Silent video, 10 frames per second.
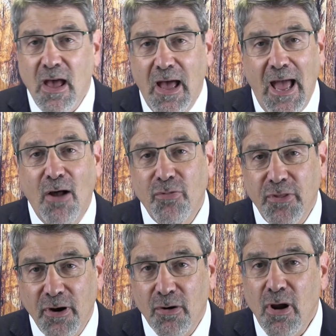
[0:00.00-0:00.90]

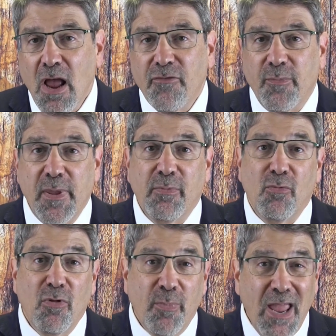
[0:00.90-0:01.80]
out there for
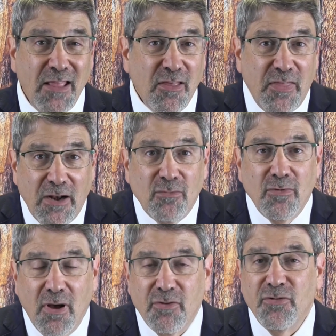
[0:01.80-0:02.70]
people with pain that they
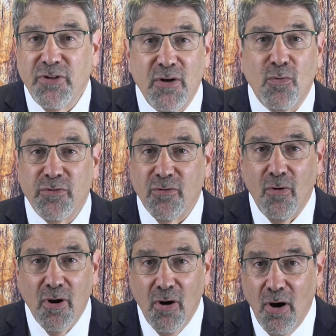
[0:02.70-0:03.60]
don't understand what's
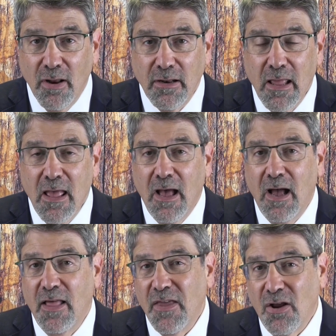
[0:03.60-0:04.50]
going on.
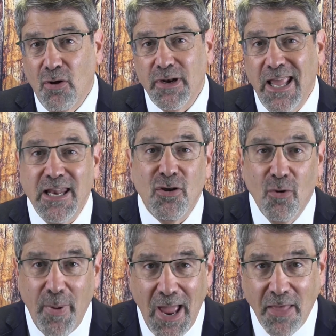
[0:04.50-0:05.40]
They call it
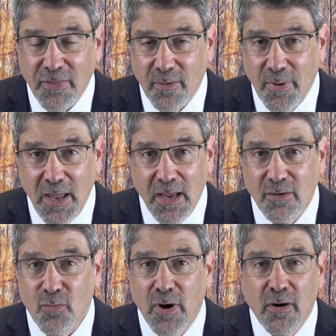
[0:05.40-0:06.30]
idiopathic
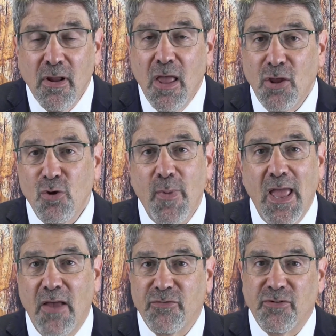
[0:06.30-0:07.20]
pain, where you
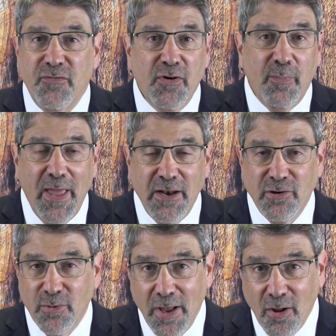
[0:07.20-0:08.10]
may have severe pain
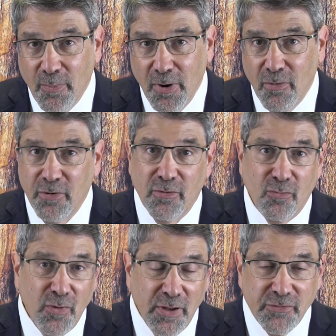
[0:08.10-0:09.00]
in your elbow or
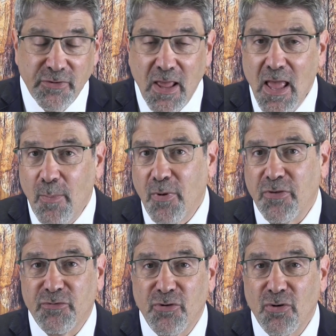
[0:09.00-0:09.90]
your wrist,
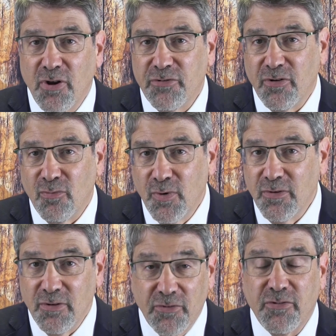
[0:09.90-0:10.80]
but there's no
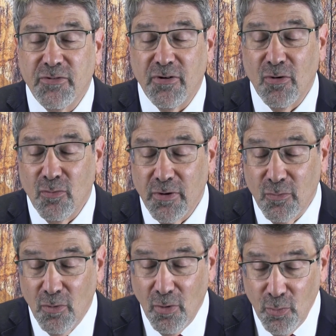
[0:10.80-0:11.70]

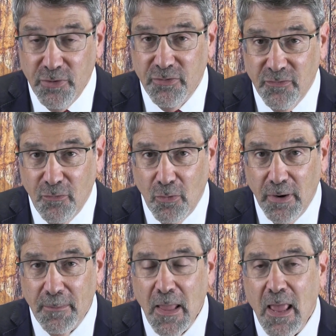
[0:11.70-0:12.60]
necessarily a reason
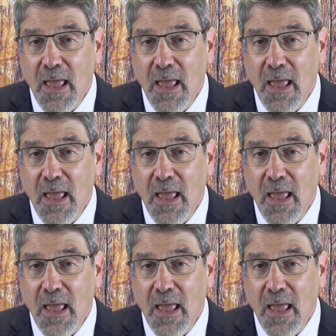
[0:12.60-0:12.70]
for it.